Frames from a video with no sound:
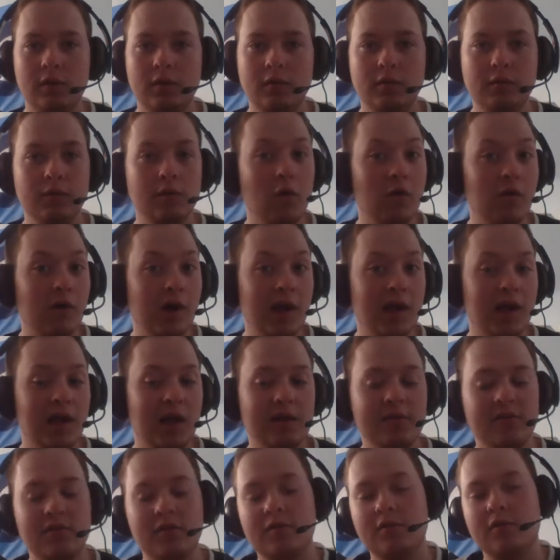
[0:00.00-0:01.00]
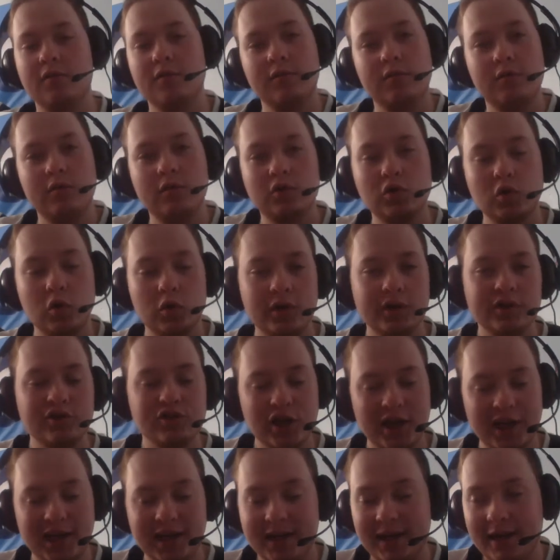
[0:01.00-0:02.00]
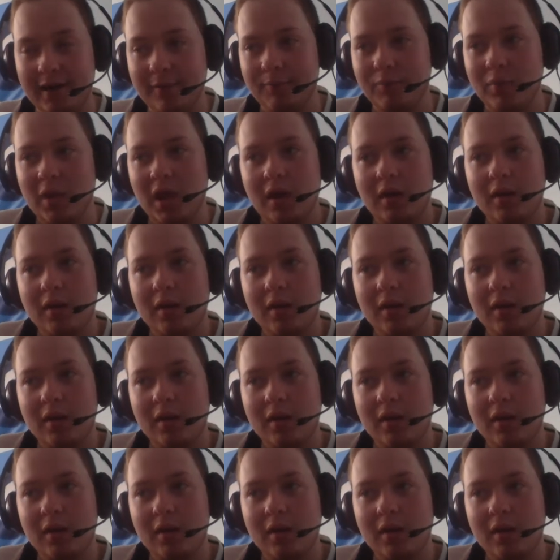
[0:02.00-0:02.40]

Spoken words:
You alright lads, this is the GeordieJedi here.